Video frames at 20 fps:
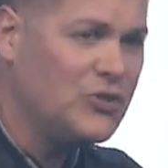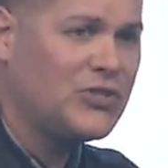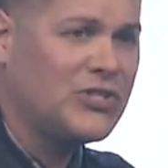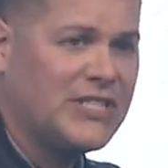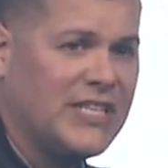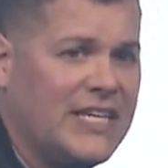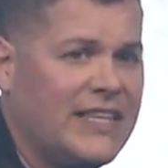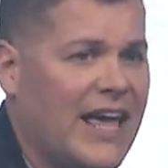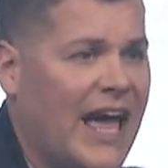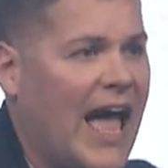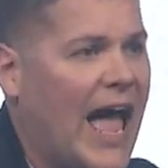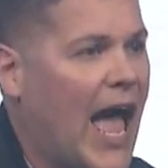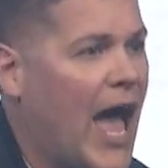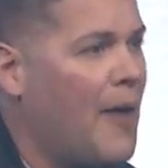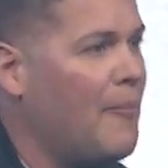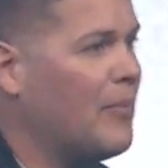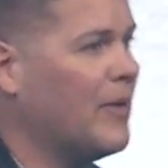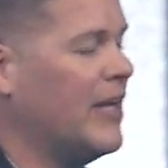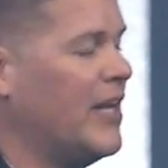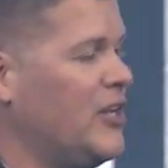see that
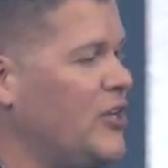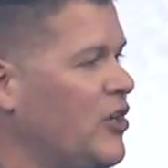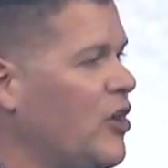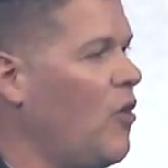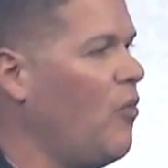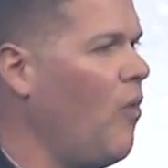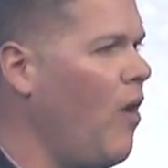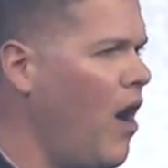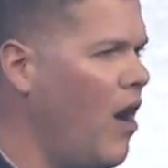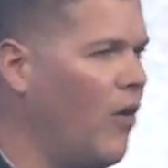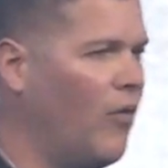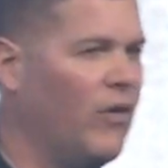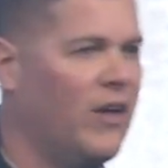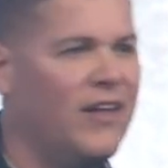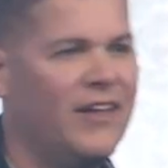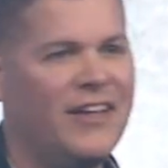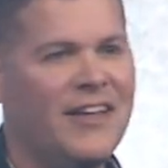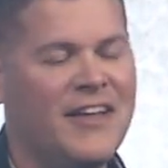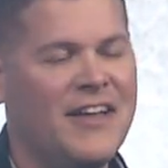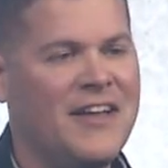happen and you go, whoa,
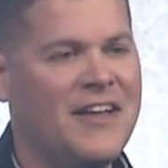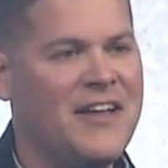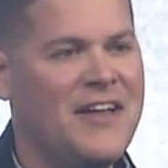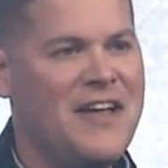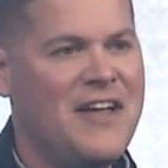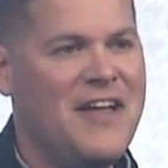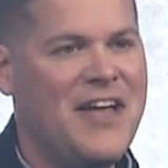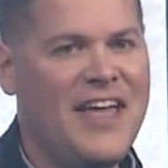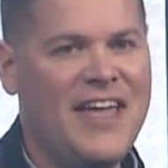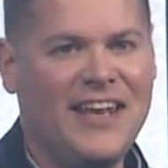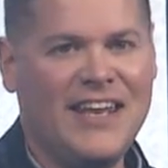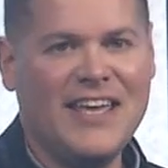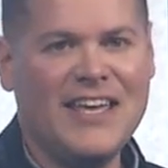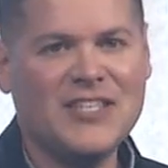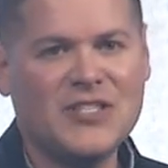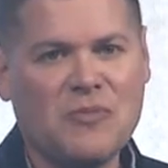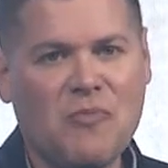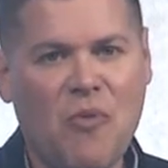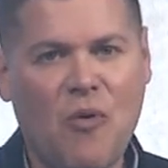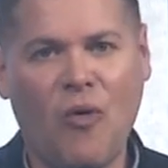it
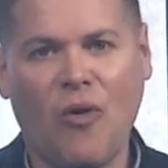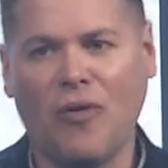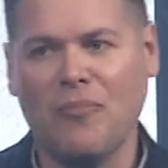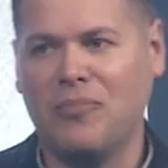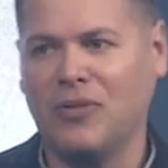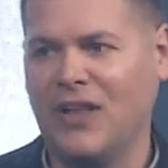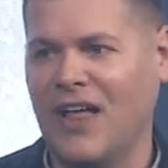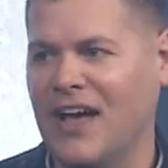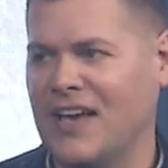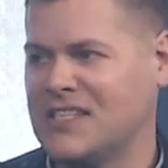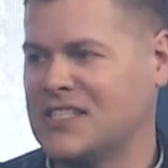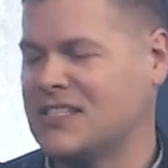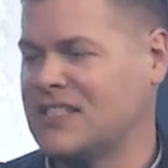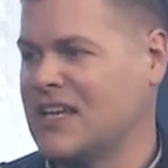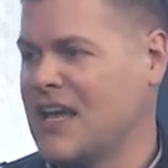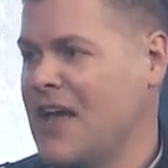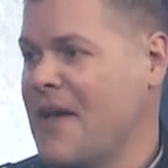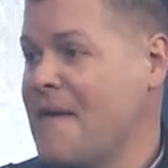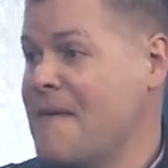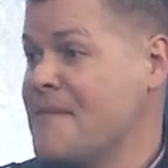is more blessed
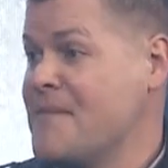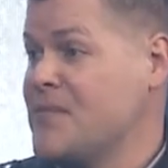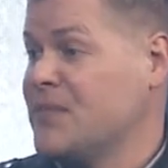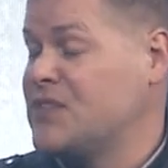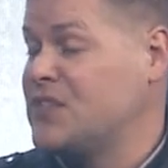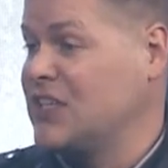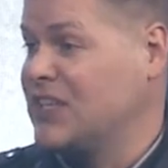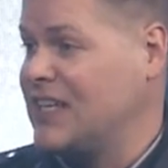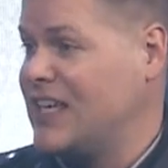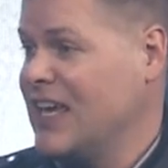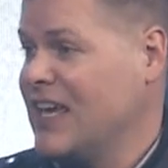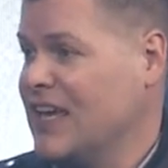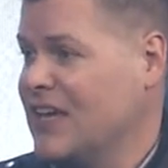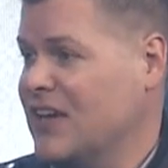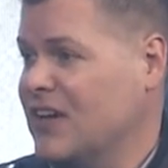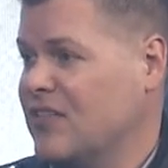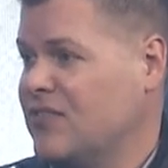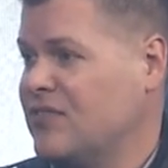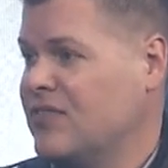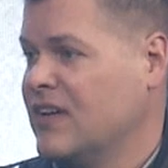to
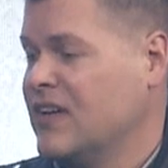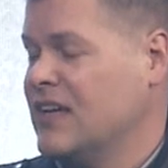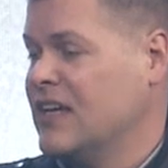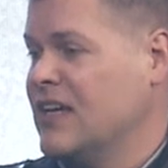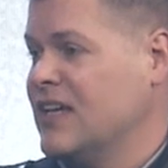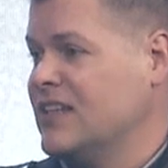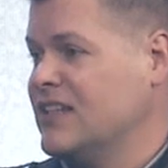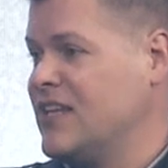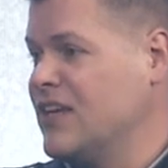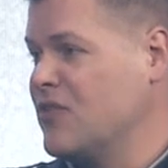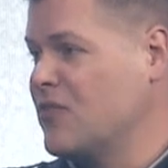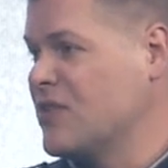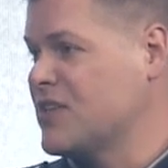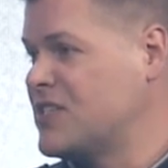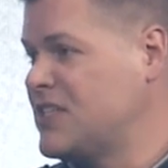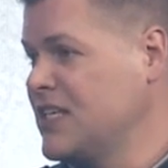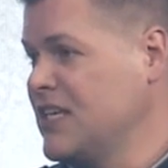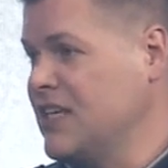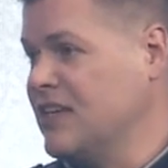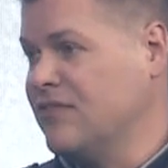give than
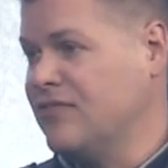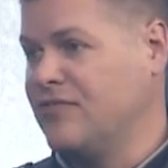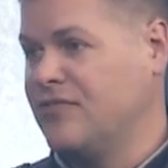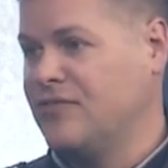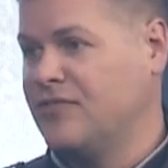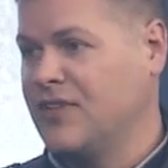receive.